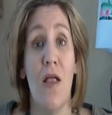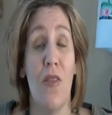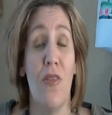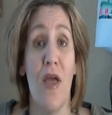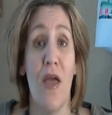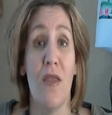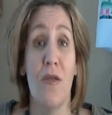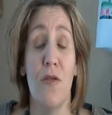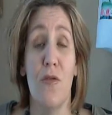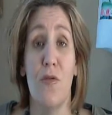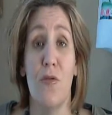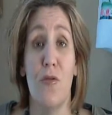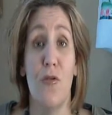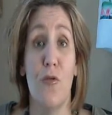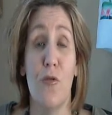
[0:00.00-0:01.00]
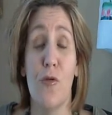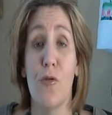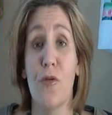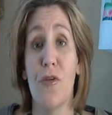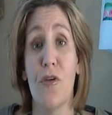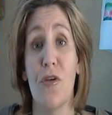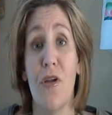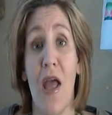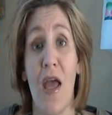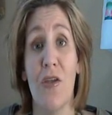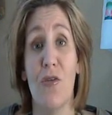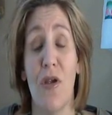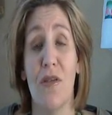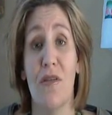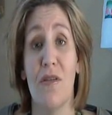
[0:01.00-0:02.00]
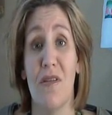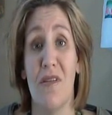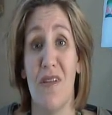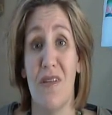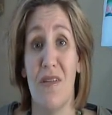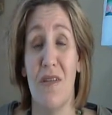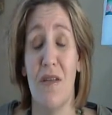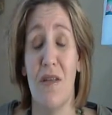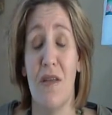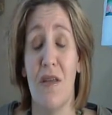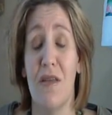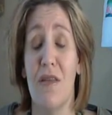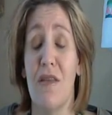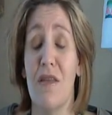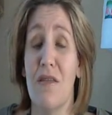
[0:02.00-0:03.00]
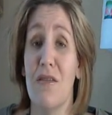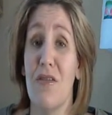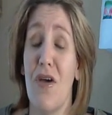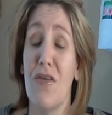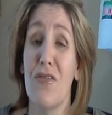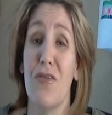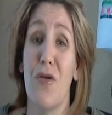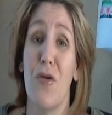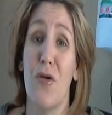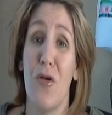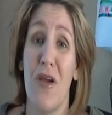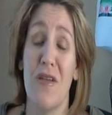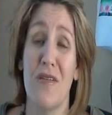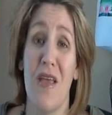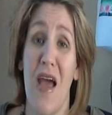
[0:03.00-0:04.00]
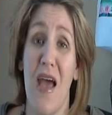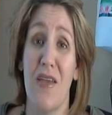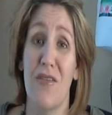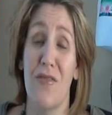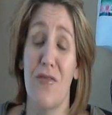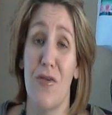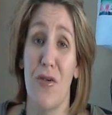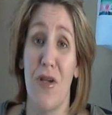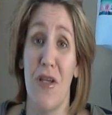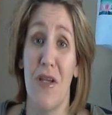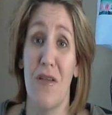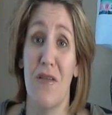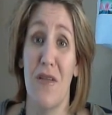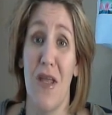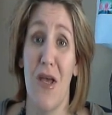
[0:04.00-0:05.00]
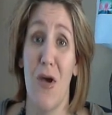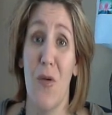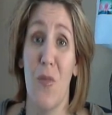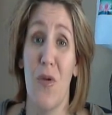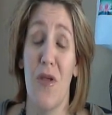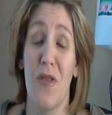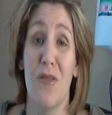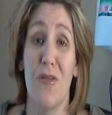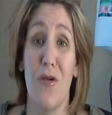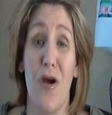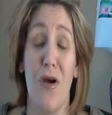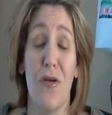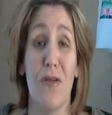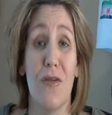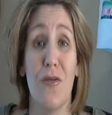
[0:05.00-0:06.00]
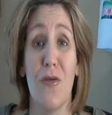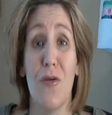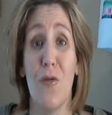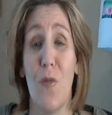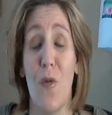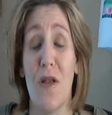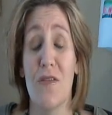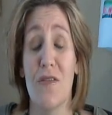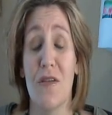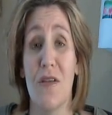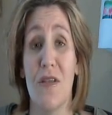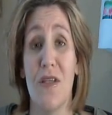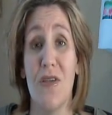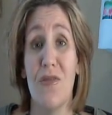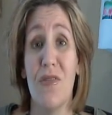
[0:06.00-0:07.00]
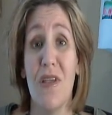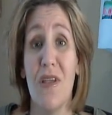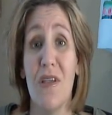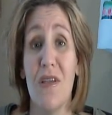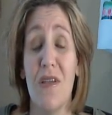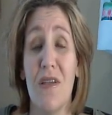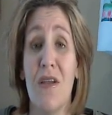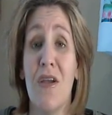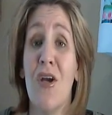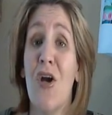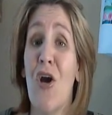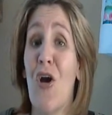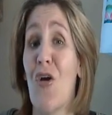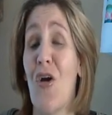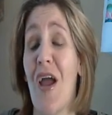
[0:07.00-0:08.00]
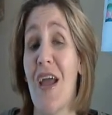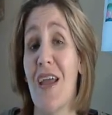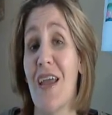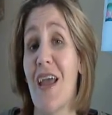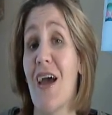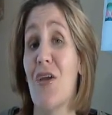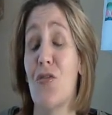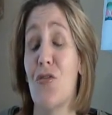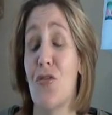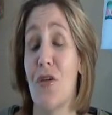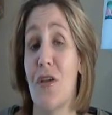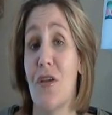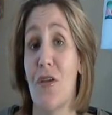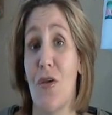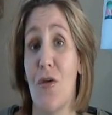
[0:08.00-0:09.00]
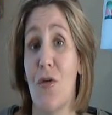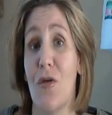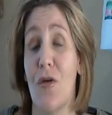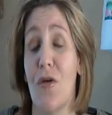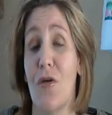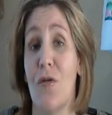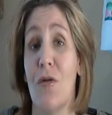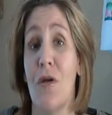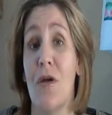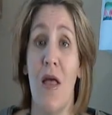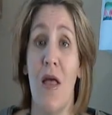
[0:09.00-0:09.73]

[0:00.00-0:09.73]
Then do your return addresses in a sitting. This is also a great task for your kids to help with. You all can do it watching TV or hanging out and drinking cocoa.